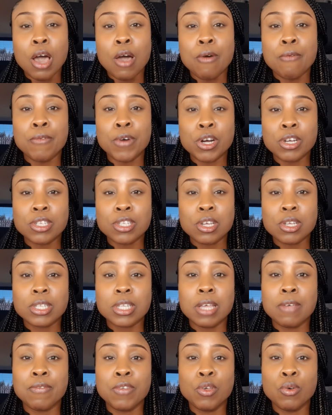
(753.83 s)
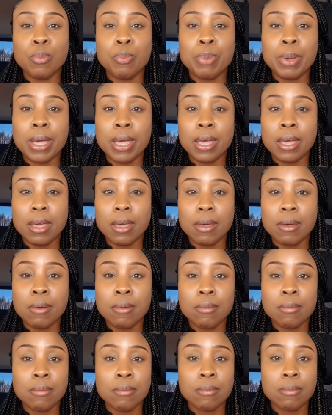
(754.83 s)
Versus if you pay
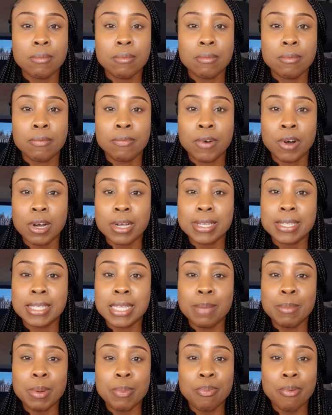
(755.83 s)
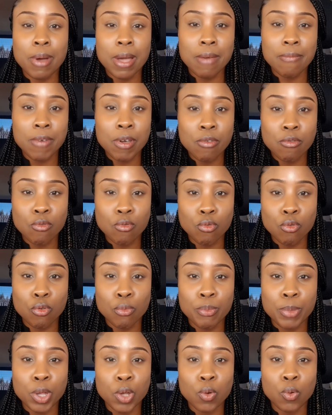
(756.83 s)
for a semi-private
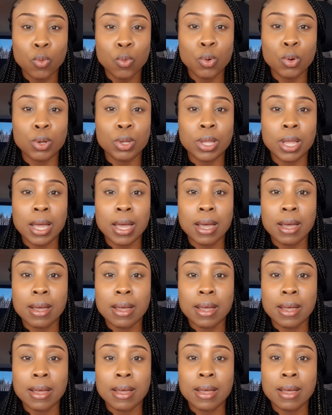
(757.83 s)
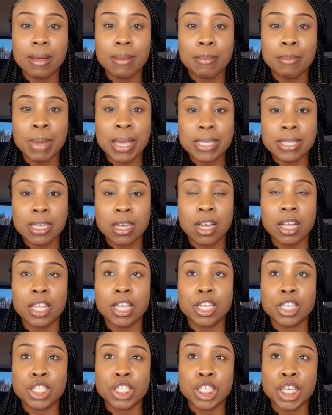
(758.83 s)
room, you would
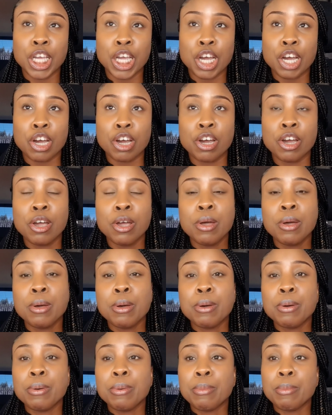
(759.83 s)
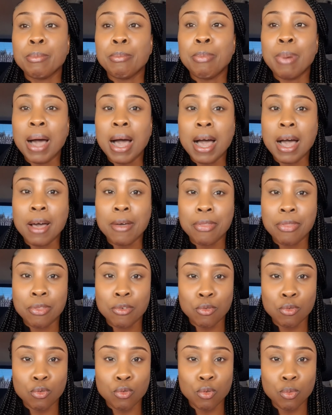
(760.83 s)
basically share
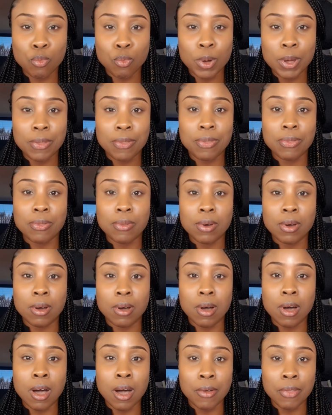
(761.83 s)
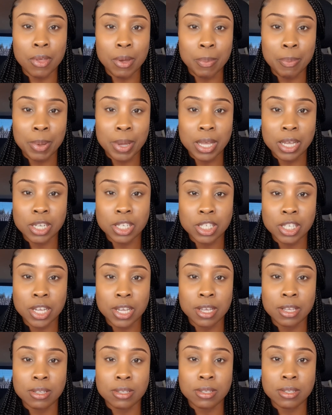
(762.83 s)
bathroom with other
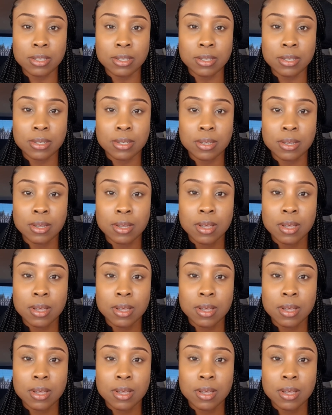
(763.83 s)
patients.